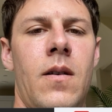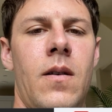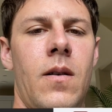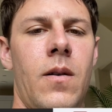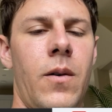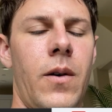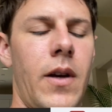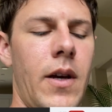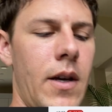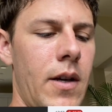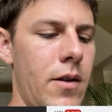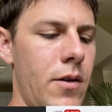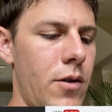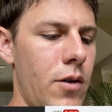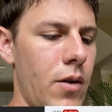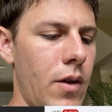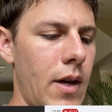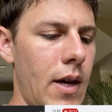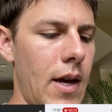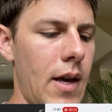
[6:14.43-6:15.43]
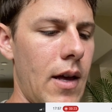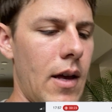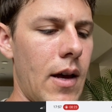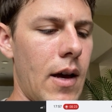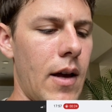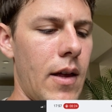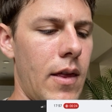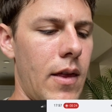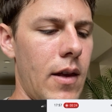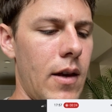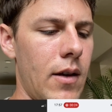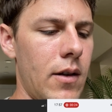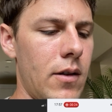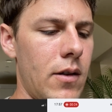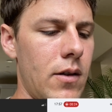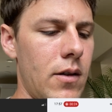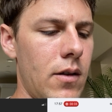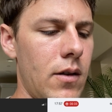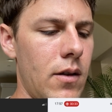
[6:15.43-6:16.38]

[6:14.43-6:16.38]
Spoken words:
Okay, so the AI thinks